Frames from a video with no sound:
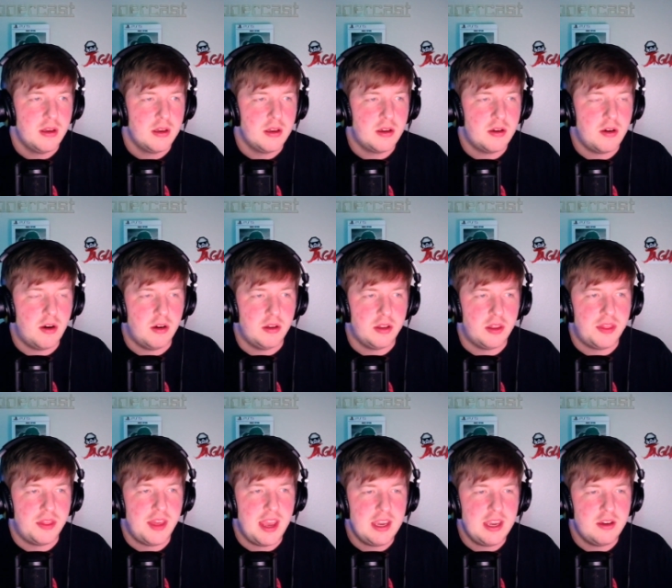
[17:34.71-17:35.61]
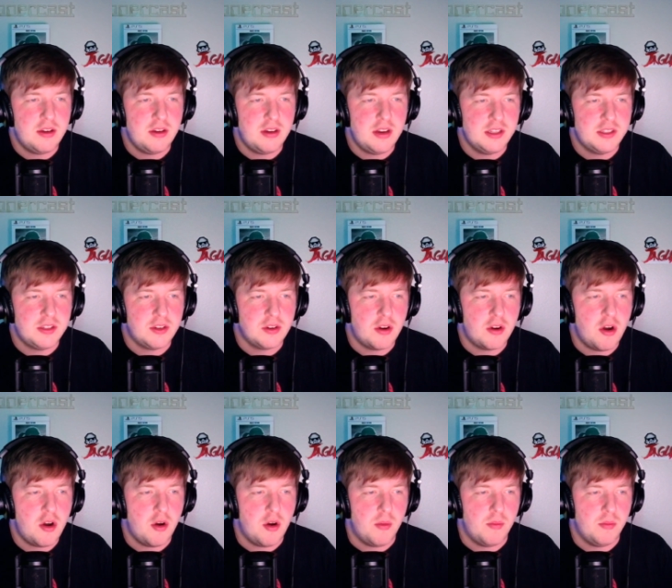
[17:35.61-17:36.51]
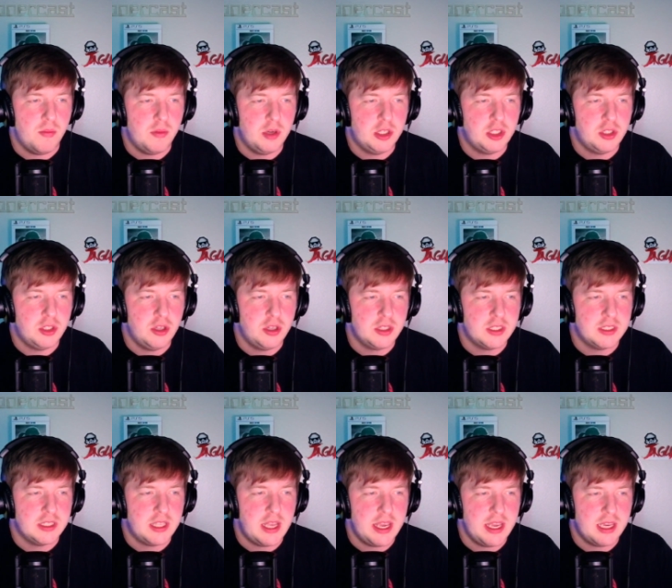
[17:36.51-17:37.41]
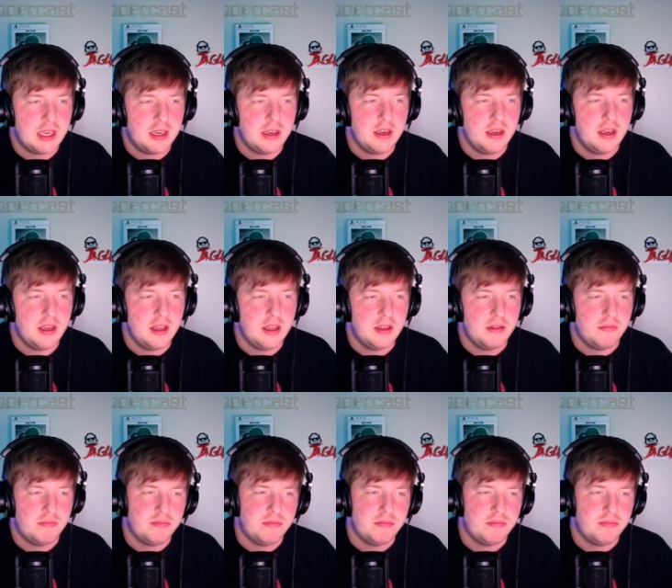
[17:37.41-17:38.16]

called Thank Goodness You're Home, which looks like uh,